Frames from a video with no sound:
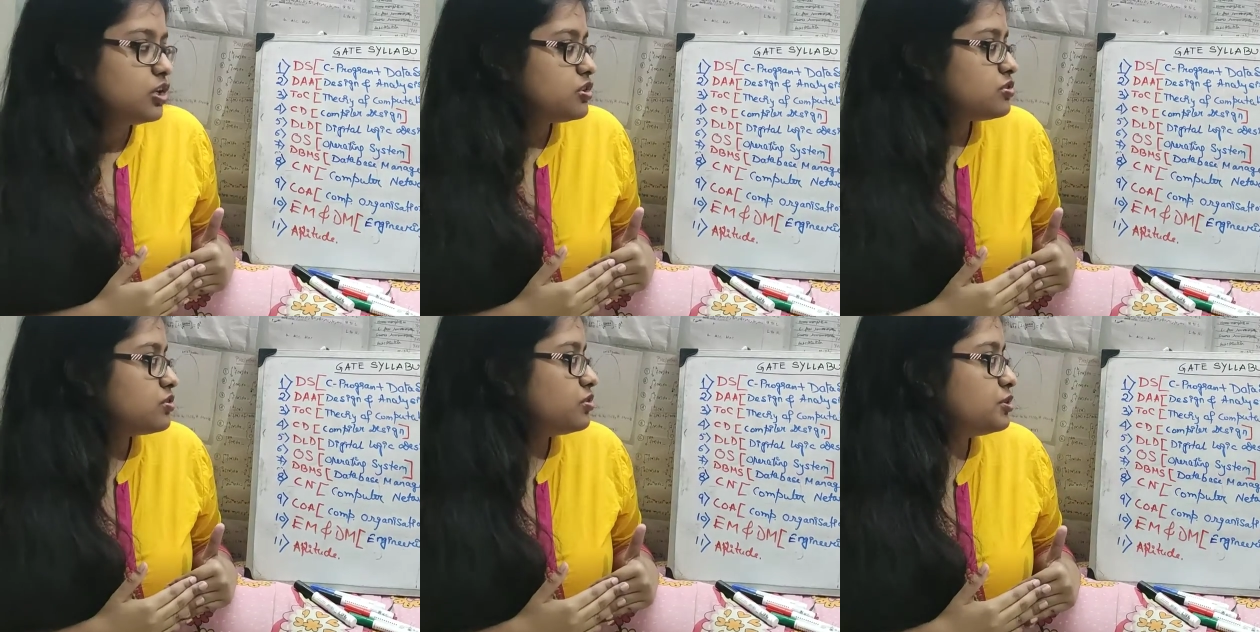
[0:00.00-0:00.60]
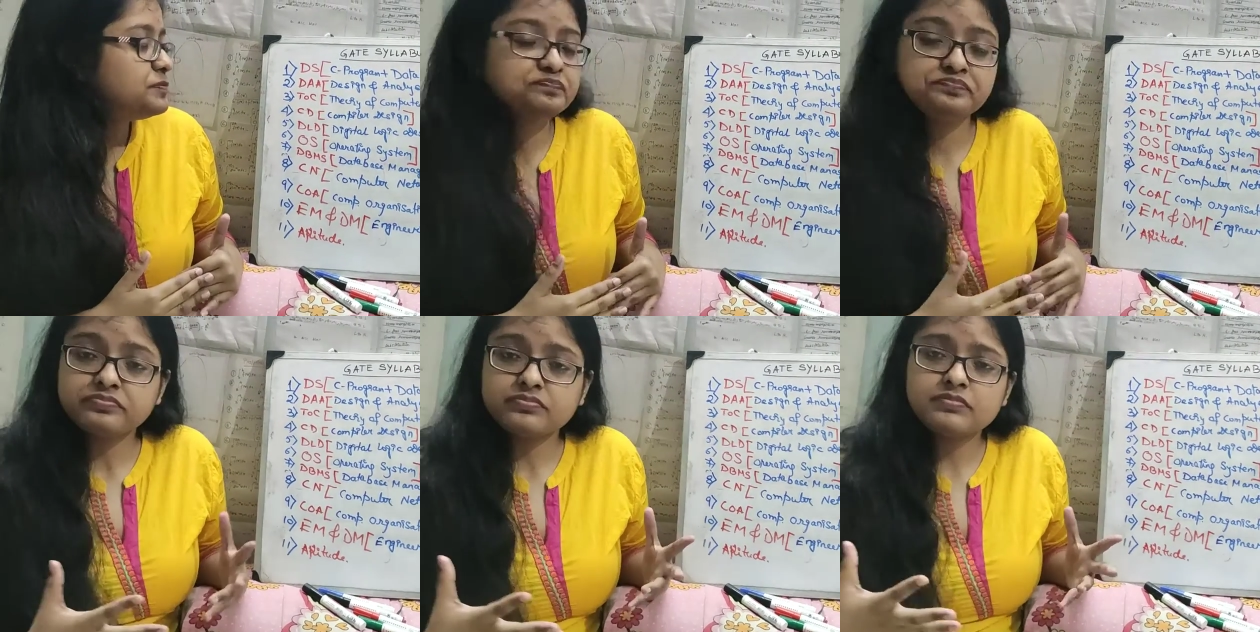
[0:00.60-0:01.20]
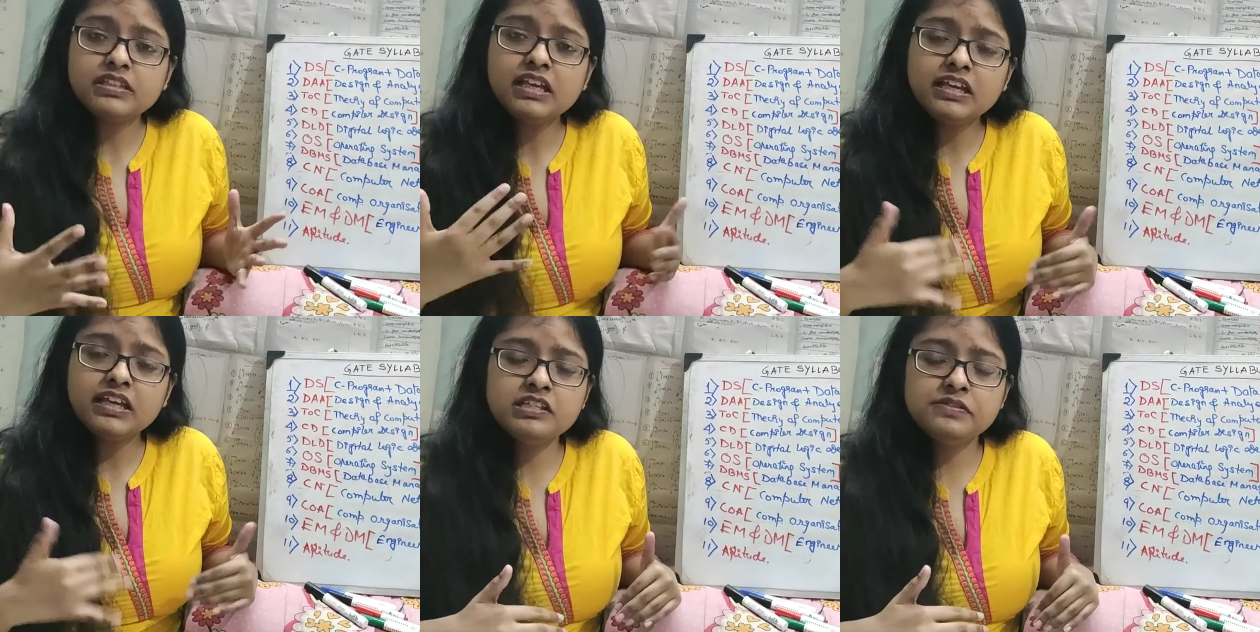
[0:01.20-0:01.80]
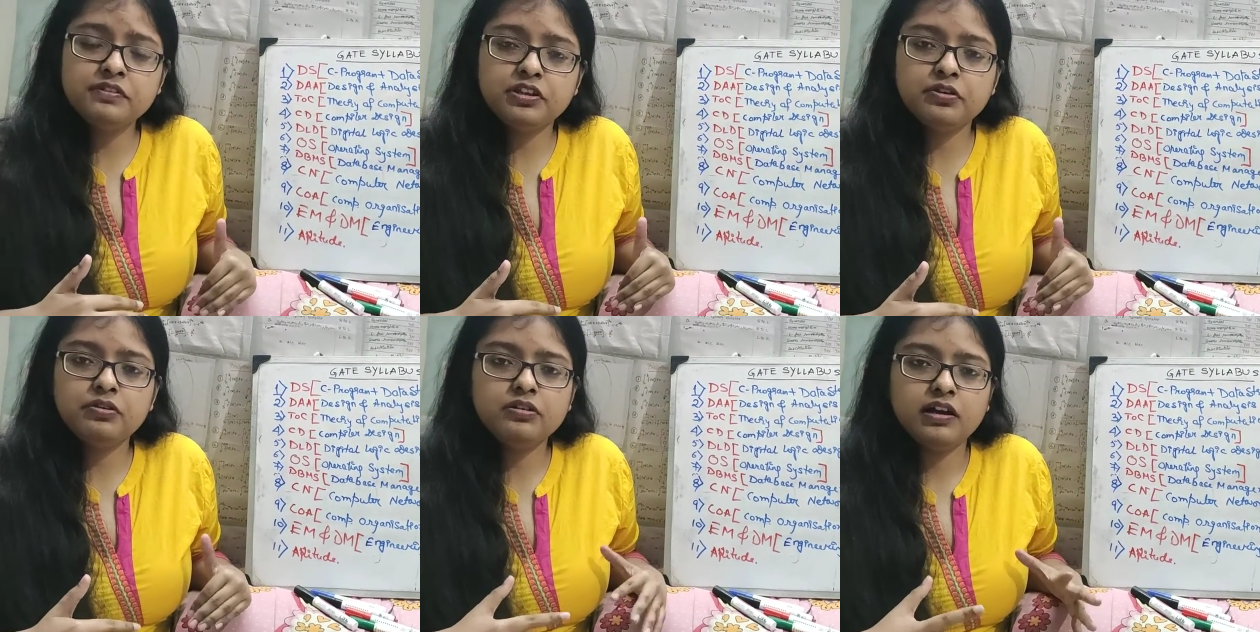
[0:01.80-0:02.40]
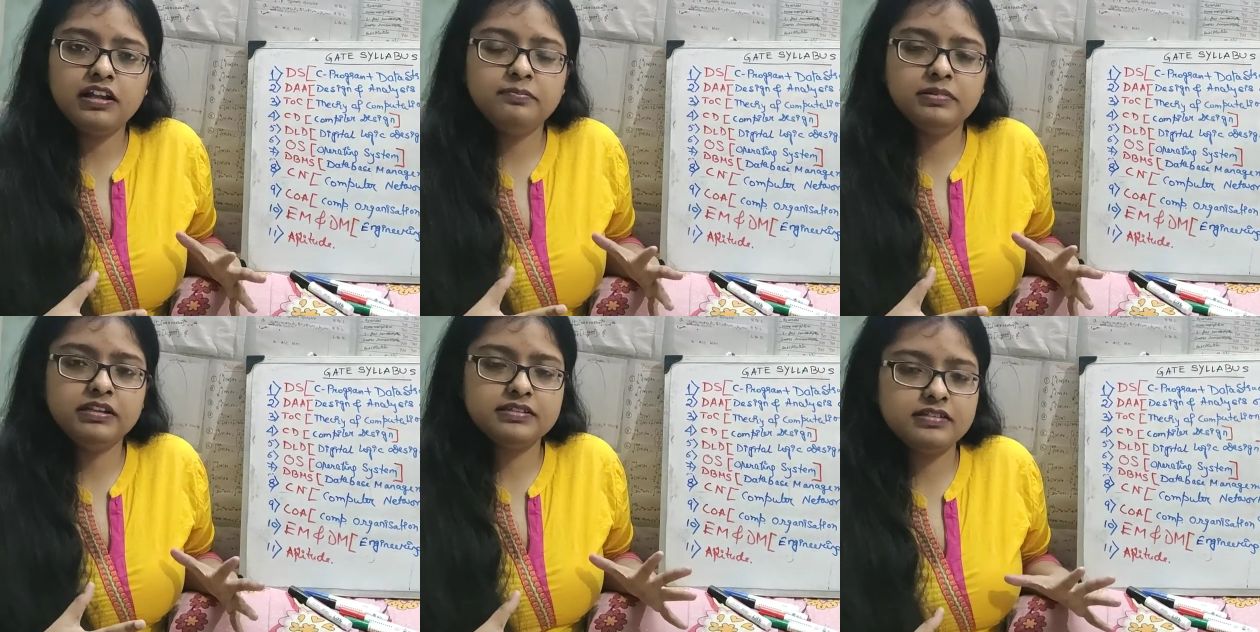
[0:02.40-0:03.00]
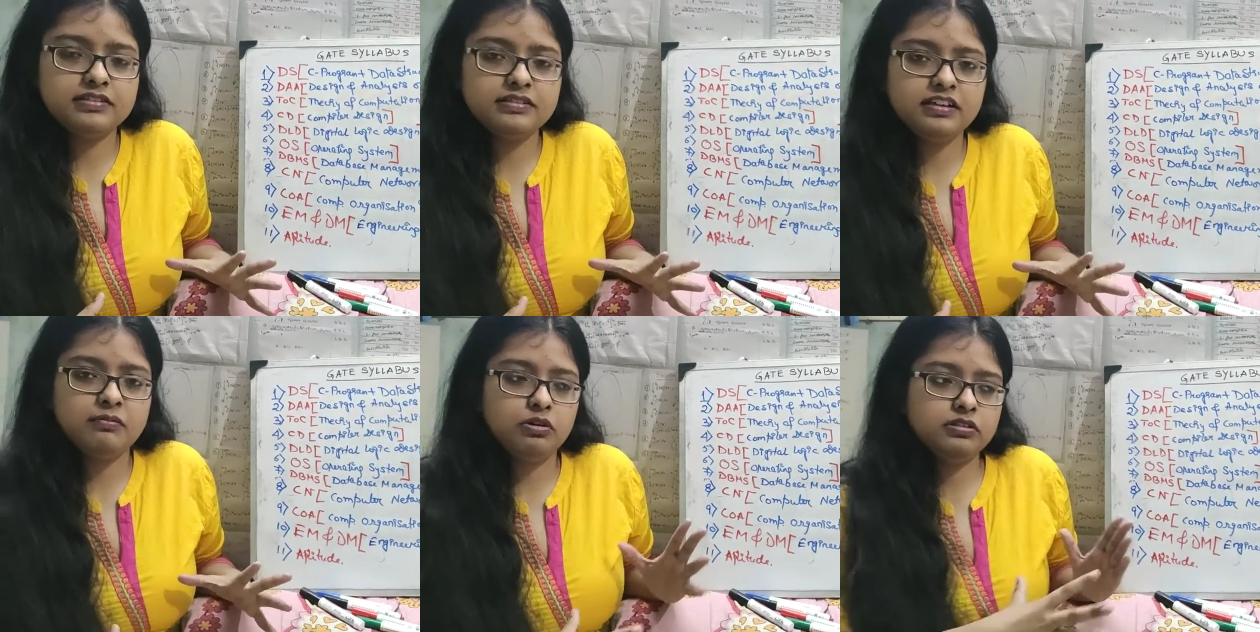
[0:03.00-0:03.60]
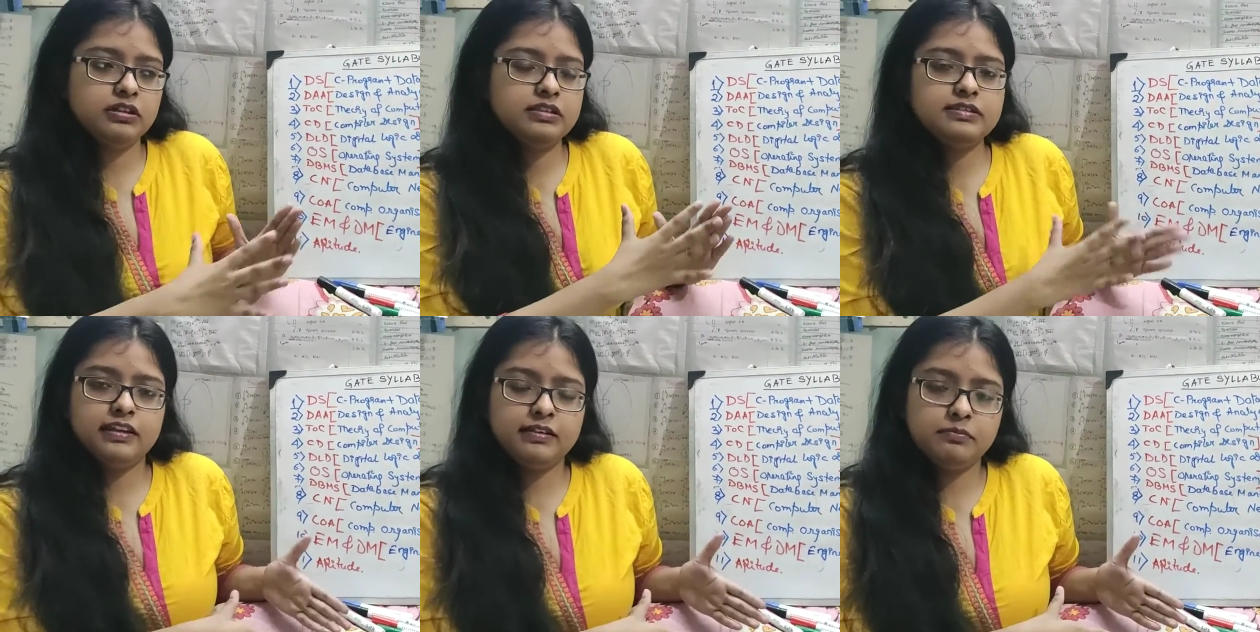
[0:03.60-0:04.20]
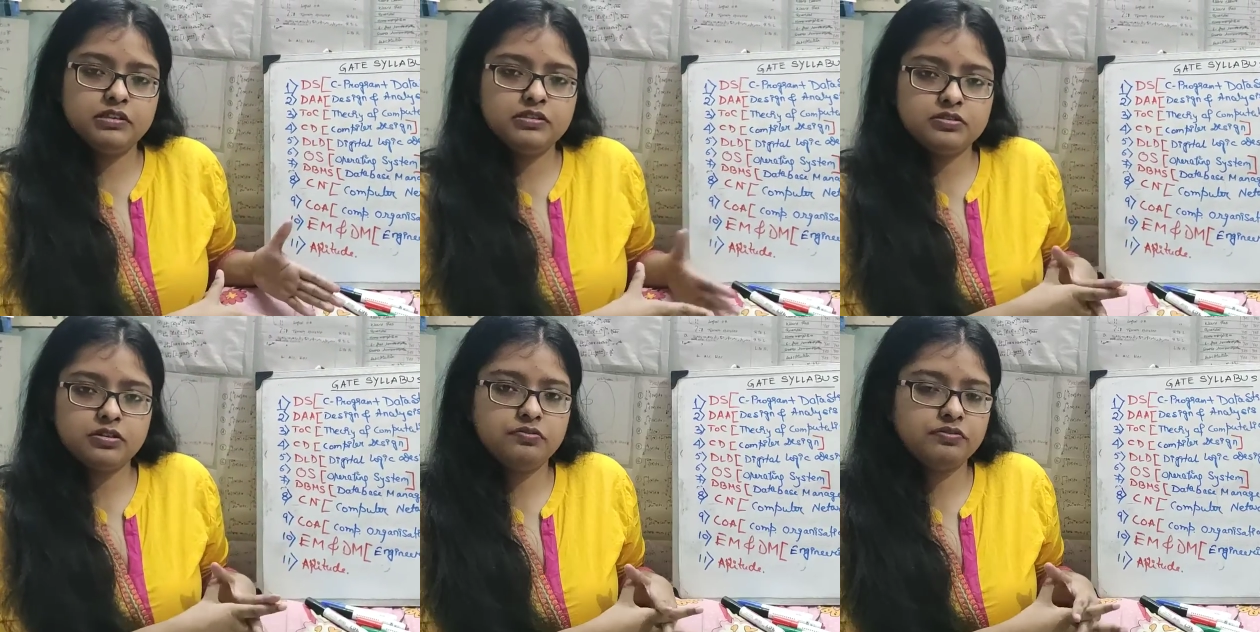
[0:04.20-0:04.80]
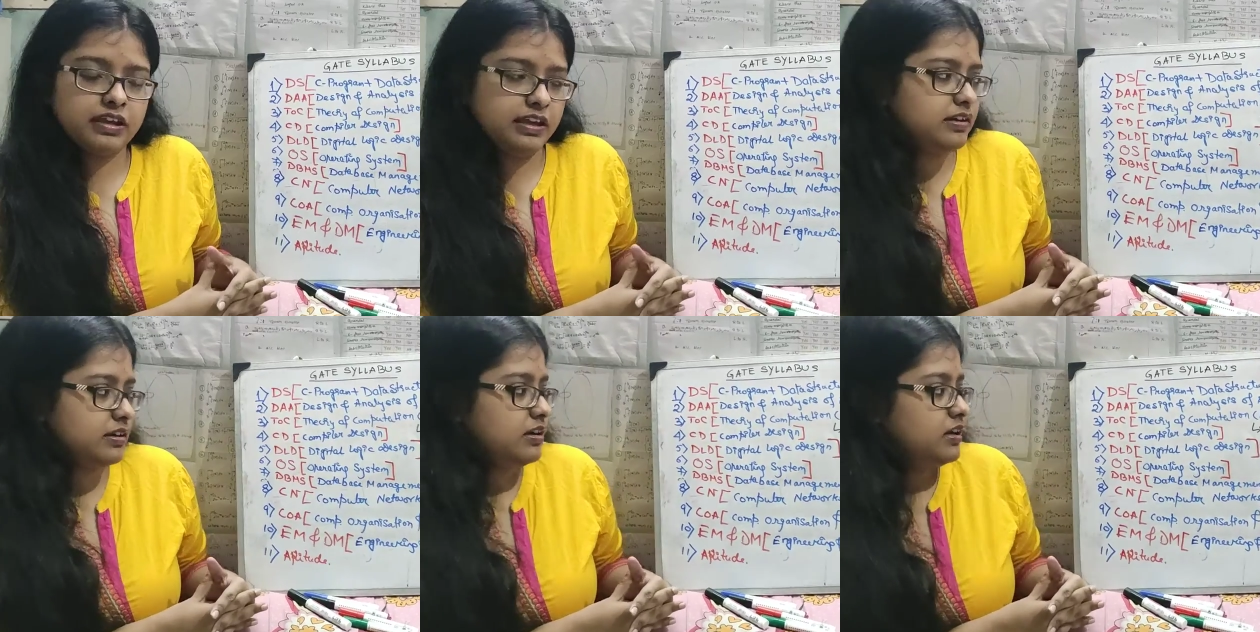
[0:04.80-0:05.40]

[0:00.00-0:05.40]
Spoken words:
So in this video I'll be discussing about the syllabus of GATE.